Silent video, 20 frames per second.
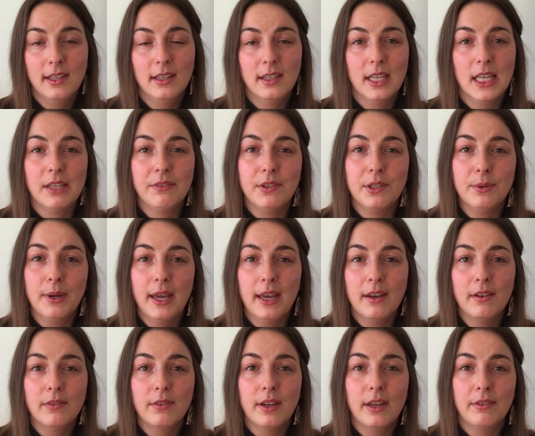If you
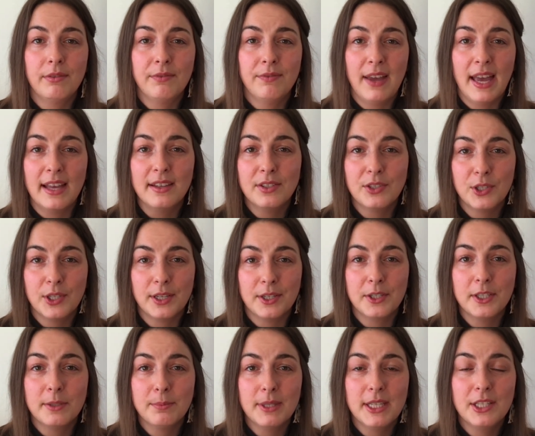have a fast shutter
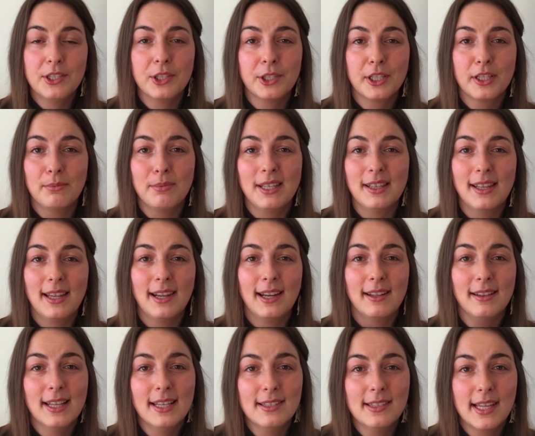speed, you're going to be letting
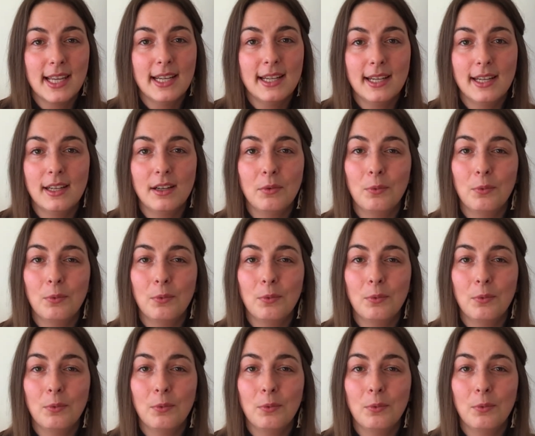less light in,